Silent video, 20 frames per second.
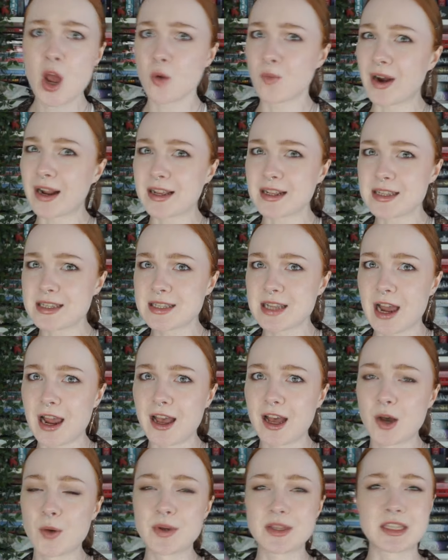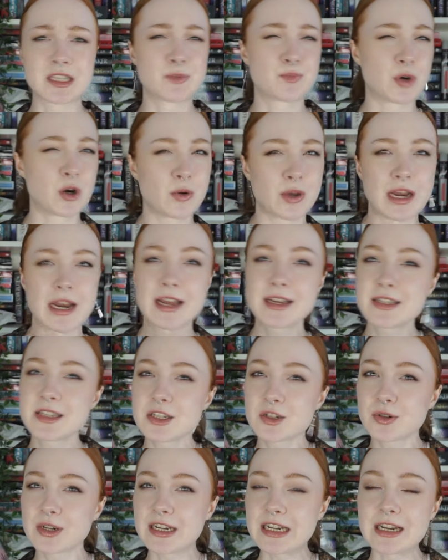reconcile with this broken
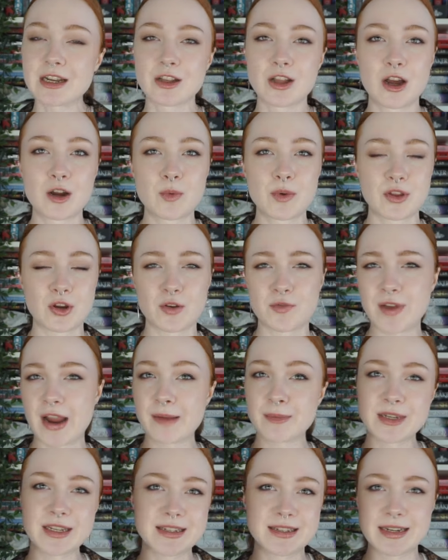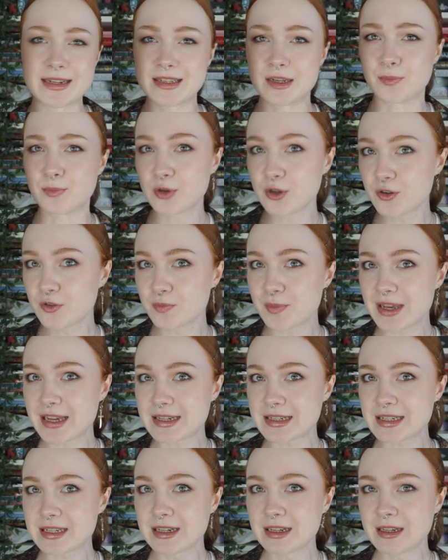history along with her family's
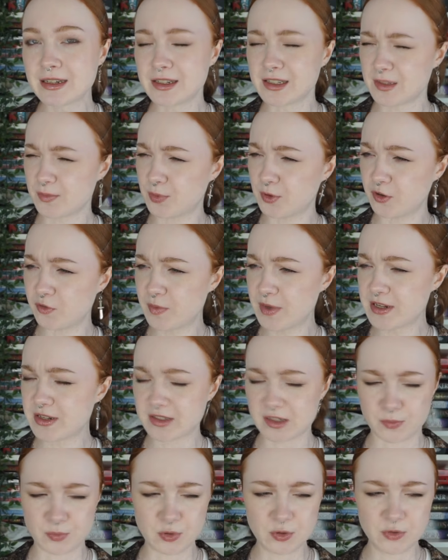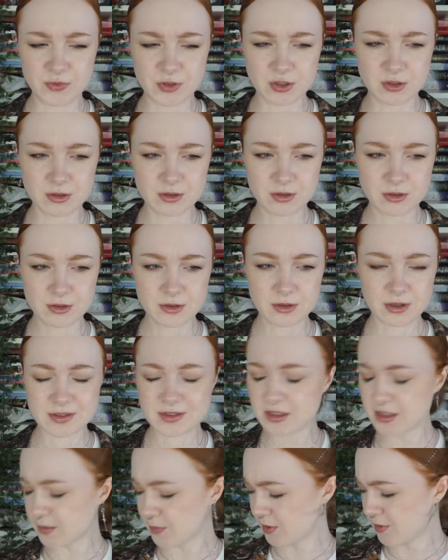disapprovement. Disapprovement? Disapproval? Is
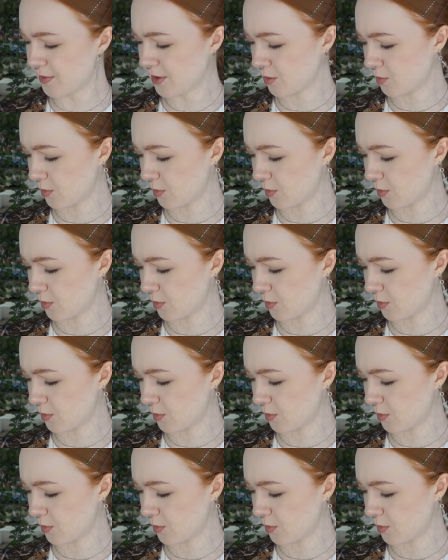disapprovement a